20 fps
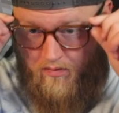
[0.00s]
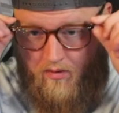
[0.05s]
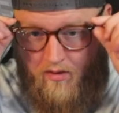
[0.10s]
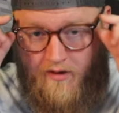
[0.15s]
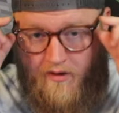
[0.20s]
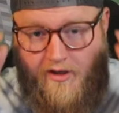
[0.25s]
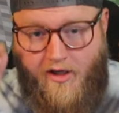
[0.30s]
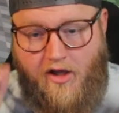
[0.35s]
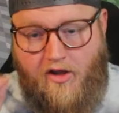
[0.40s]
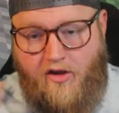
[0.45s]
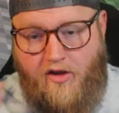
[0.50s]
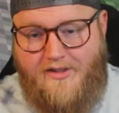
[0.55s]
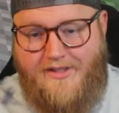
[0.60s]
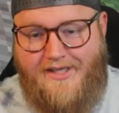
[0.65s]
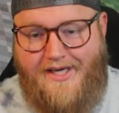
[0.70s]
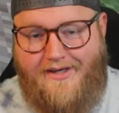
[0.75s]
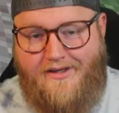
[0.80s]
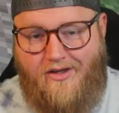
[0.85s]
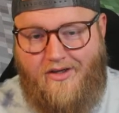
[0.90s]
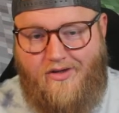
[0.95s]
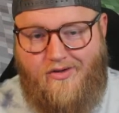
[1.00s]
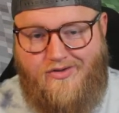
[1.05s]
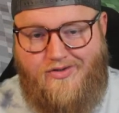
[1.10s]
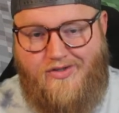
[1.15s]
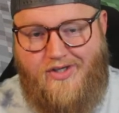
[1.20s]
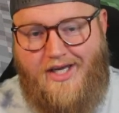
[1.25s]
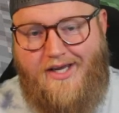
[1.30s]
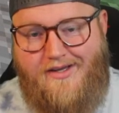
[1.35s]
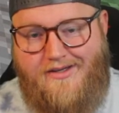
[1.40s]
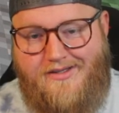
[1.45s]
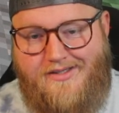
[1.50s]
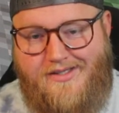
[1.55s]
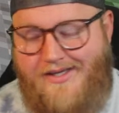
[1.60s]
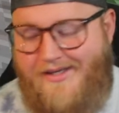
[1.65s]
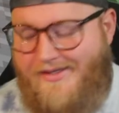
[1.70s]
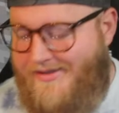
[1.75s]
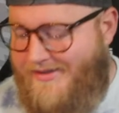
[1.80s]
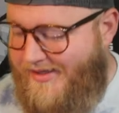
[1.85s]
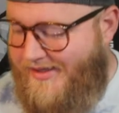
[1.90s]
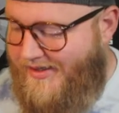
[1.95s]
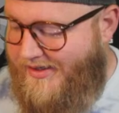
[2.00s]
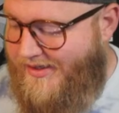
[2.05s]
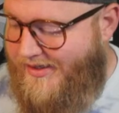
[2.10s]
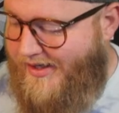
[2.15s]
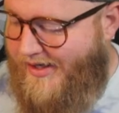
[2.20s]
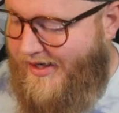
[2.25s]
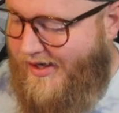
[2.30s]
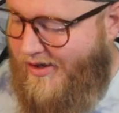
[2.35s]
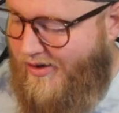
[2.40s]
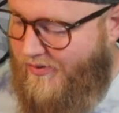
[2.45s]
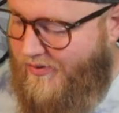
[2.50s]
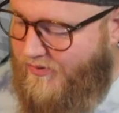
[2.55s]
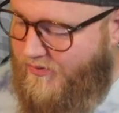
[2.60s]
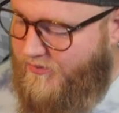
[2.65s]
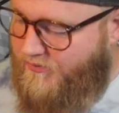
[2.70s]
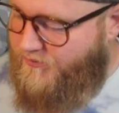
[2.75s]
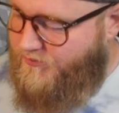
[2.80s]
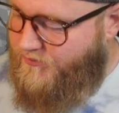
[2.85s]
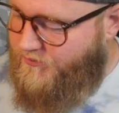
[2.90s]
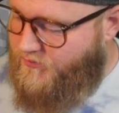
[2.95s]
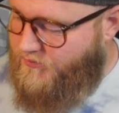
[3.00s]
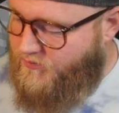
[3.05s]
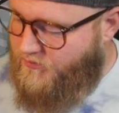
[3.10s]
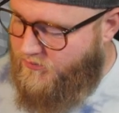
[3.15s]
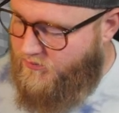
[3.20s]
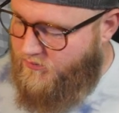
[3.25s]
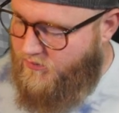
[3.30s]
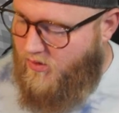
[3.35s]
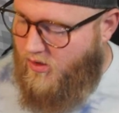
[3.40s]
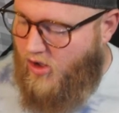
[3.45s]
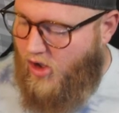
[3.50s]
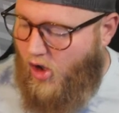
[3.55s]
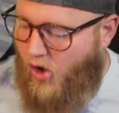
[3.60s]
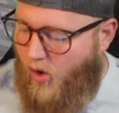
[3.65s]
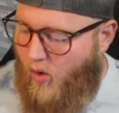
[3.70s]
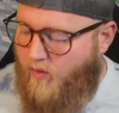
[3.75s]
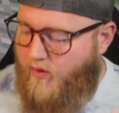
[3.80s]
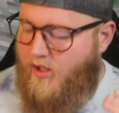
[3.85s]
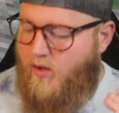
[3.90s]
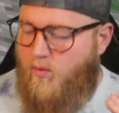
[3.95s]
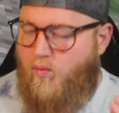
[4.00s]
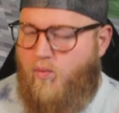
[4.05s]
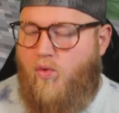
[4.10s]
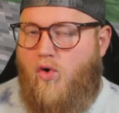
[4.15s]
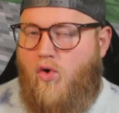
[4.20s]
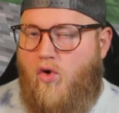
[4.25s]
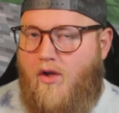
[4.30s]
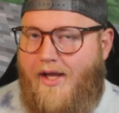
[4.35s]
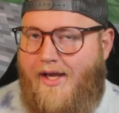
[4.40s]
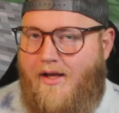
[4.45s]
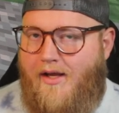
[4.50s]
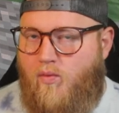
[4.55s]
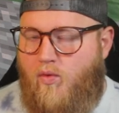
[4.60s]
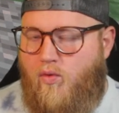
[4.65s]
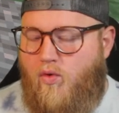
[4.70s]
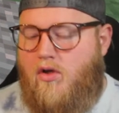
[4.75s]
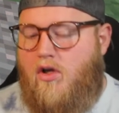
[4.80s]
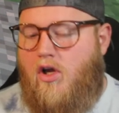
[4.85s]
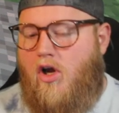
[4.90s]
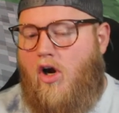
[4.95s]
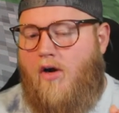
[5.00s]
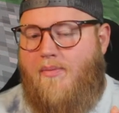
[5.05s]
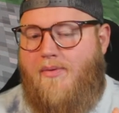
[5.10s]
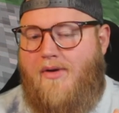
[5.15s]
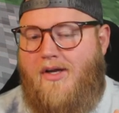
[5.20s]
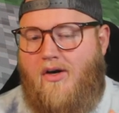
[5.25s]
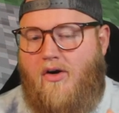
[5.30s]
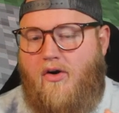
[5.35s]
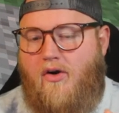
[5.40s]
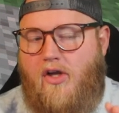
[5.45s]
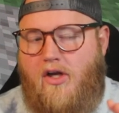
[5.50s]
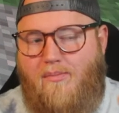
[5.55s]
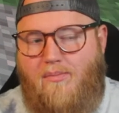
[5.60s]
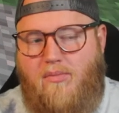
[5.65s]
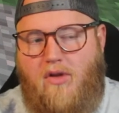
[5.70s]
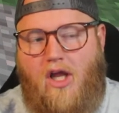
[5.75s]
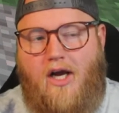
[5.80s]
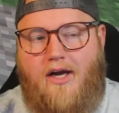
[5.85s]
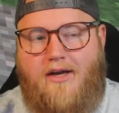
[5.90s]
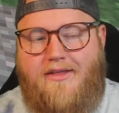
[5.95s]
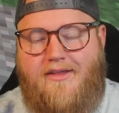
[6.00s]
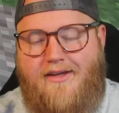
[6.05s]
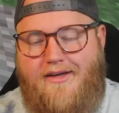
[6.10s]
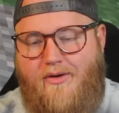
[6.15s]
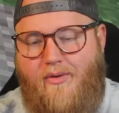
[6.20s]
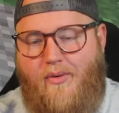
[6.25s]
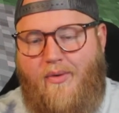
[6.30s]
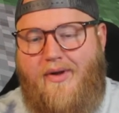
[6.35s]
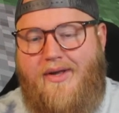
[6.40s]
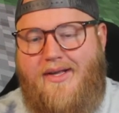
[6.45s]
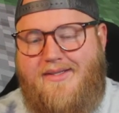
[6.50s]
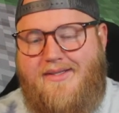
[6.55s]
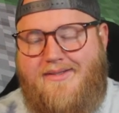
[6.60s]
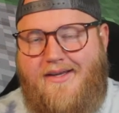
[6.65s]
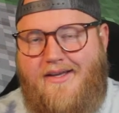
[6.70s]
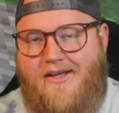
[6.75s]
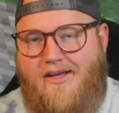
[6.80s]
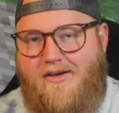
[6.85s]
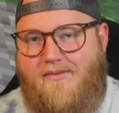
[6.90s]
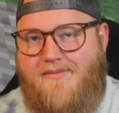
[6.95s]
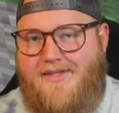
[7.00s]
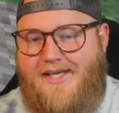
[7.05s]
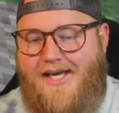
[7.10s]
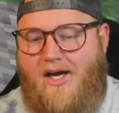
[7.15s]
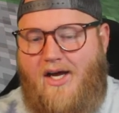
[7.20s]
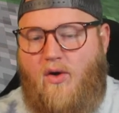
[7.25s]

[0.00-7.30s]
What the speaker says: The other technical change is that now only wool and wool carpet are going to block the noise that comes out